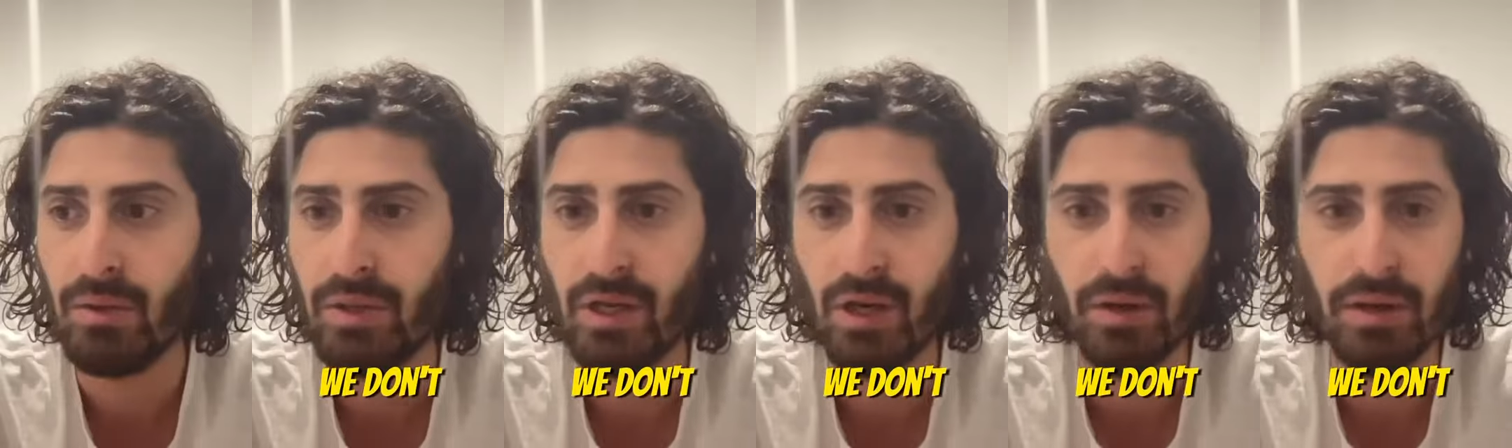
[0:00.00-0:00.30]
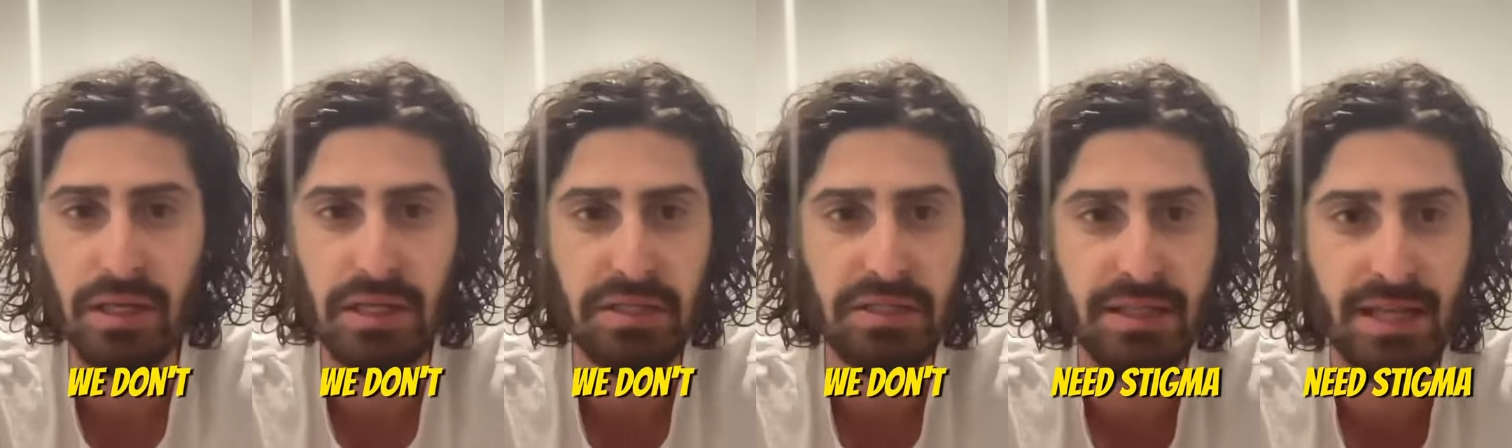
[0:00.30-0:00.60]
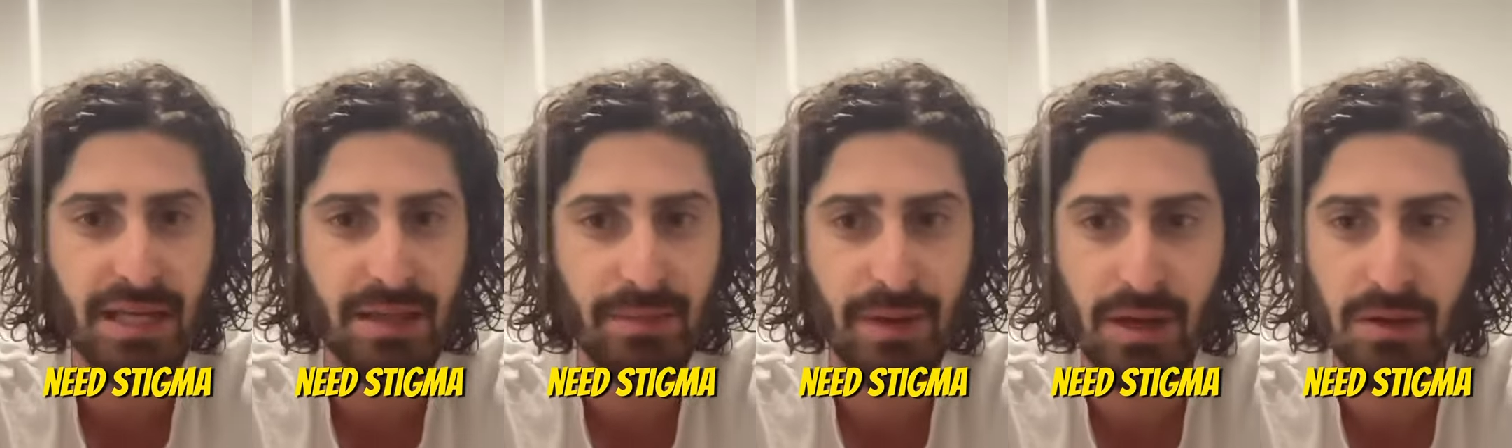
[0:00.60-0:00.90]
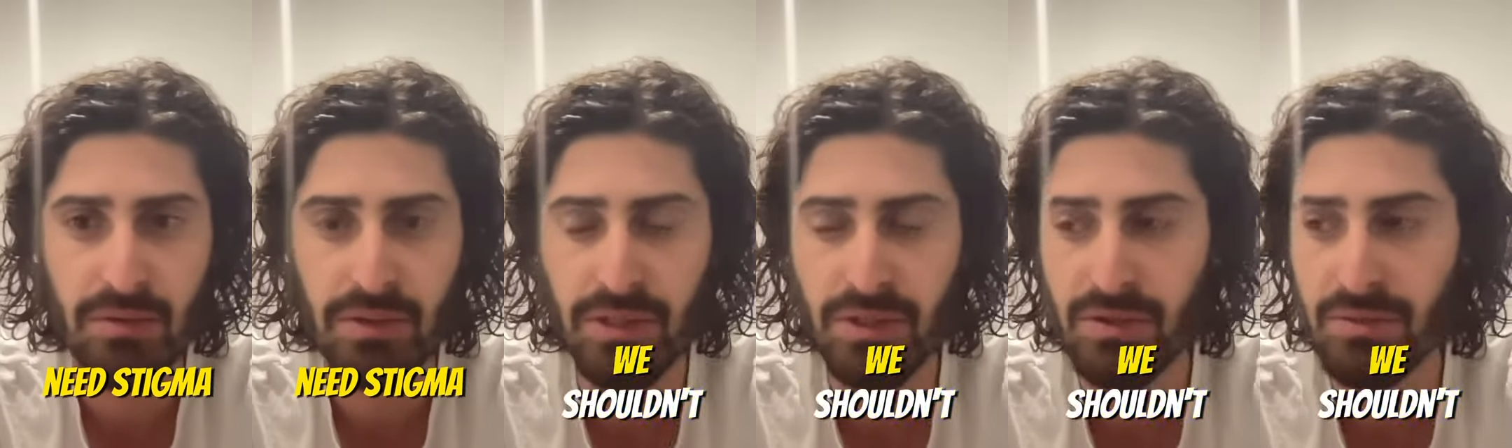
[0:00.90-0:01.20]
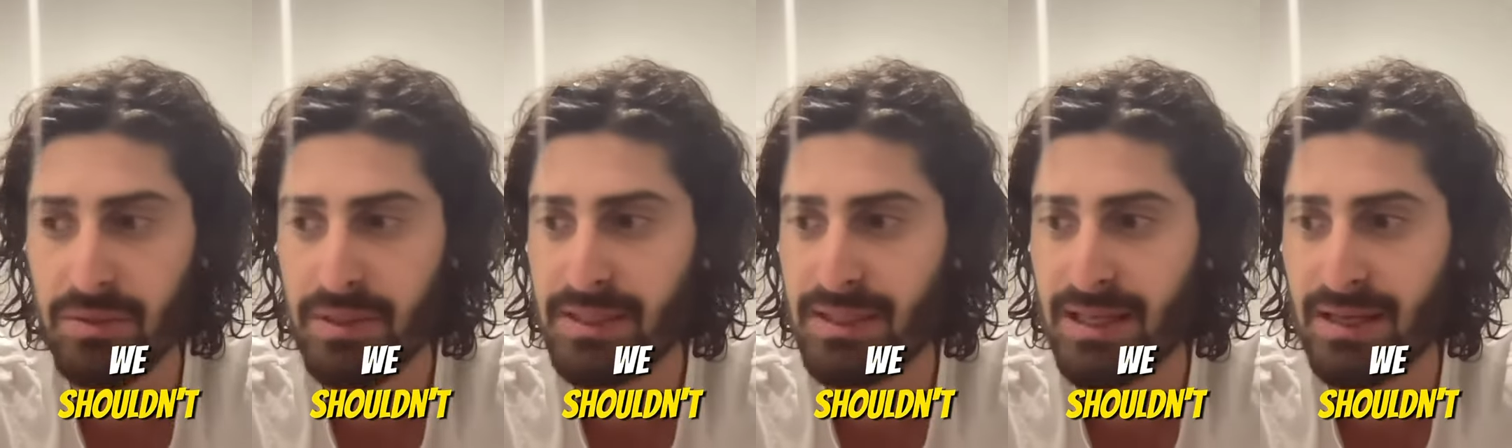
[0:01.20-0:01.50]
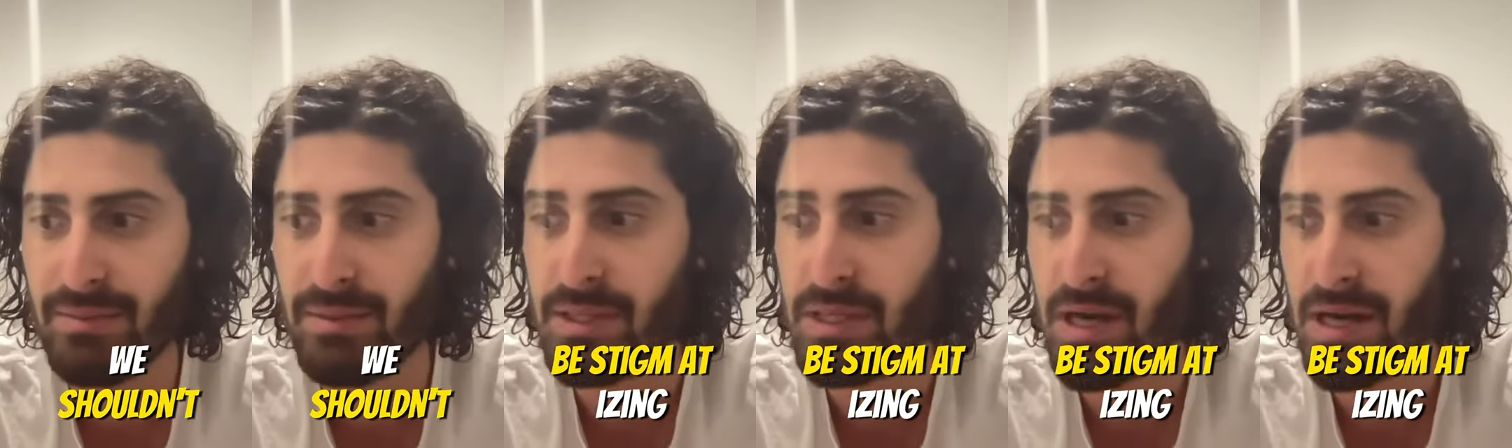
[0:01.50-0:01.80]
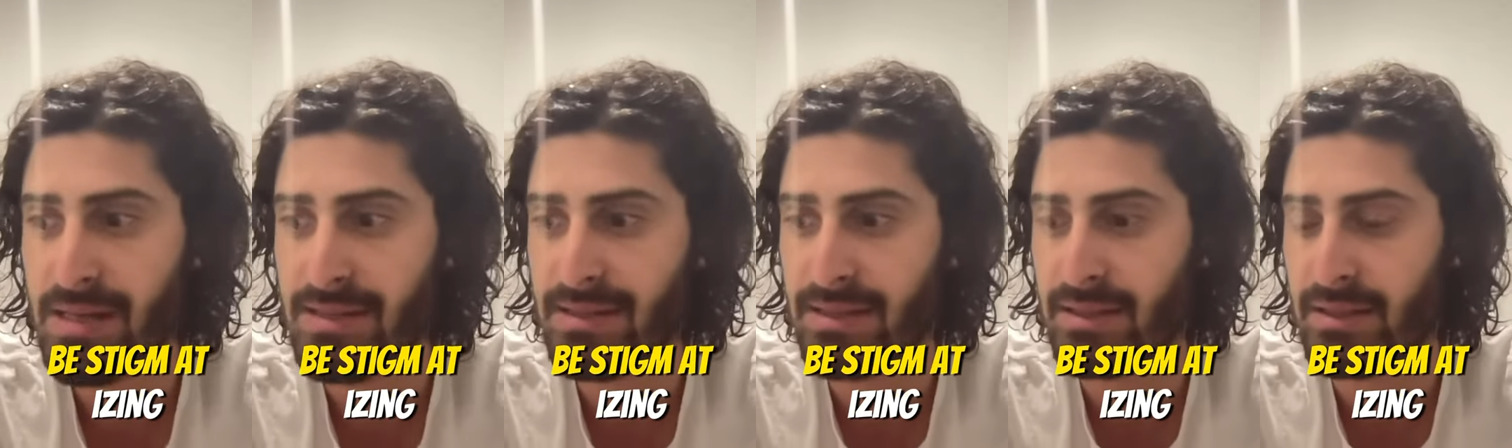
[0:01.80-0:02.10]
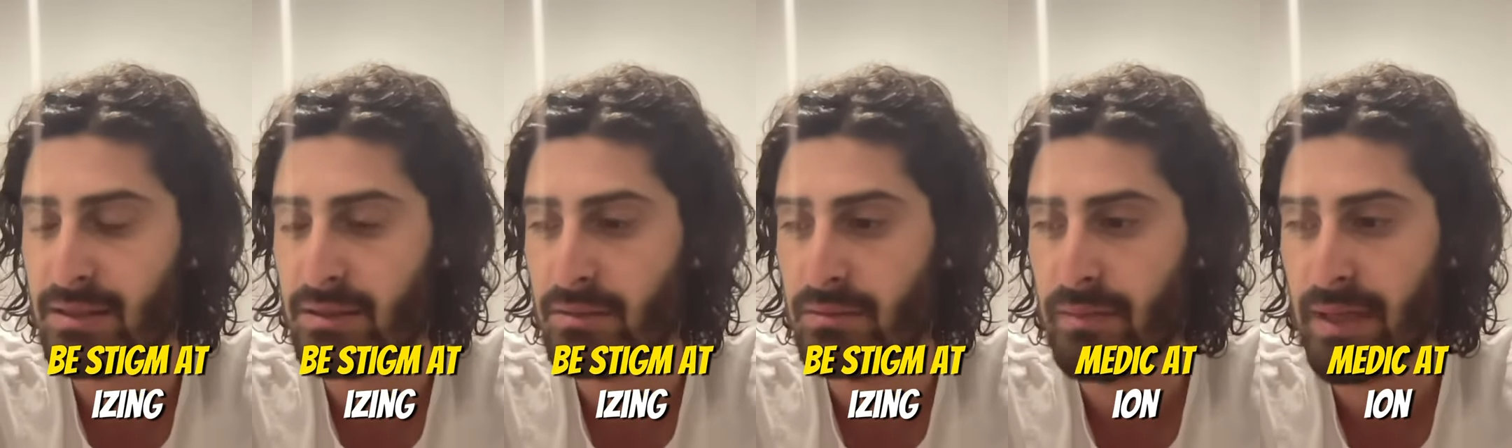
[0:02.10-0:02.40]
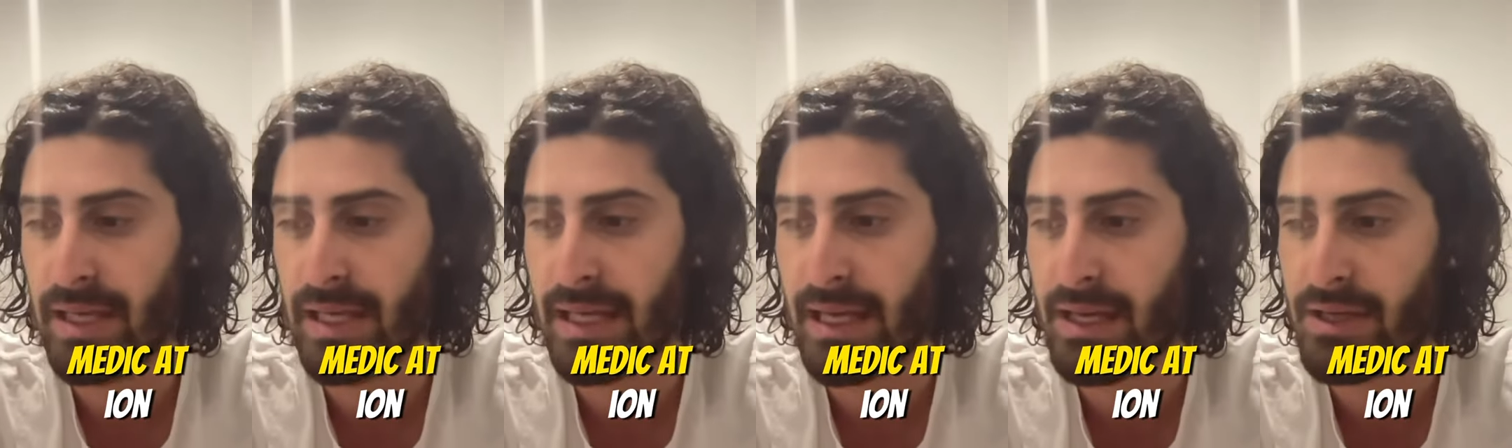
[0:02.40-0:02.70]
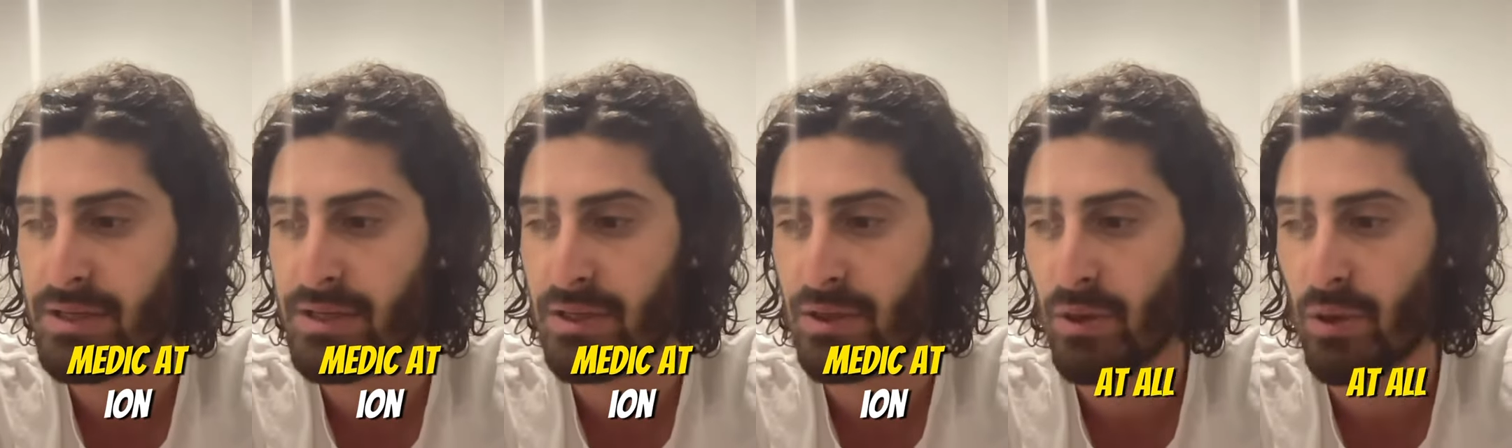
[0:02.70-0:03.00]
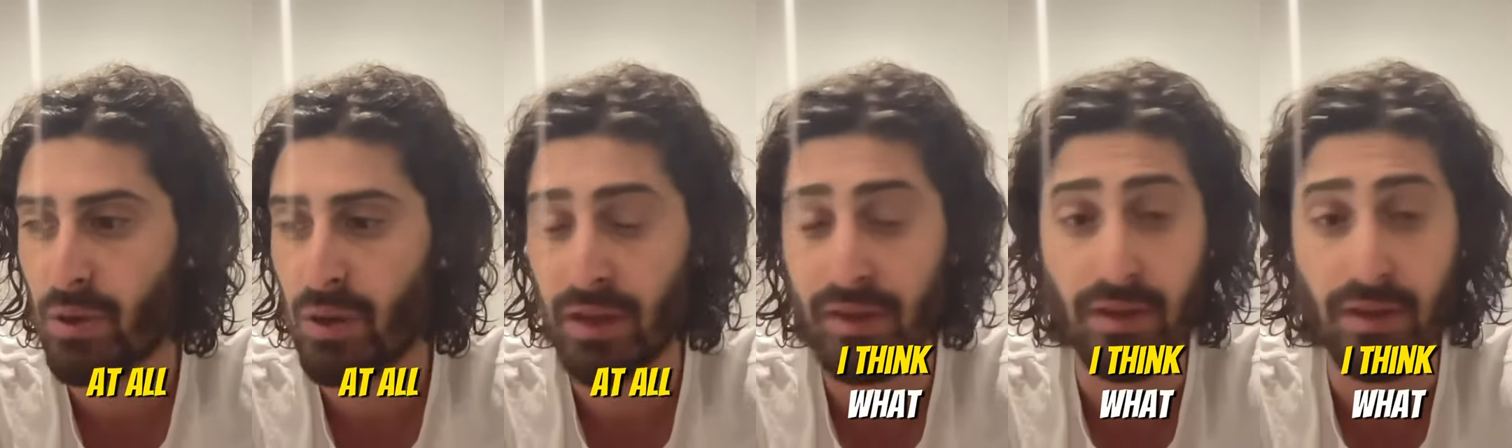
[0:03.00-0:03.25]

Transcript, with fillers: we don't need stigma. We shouldn't be stigmatizing medication at all.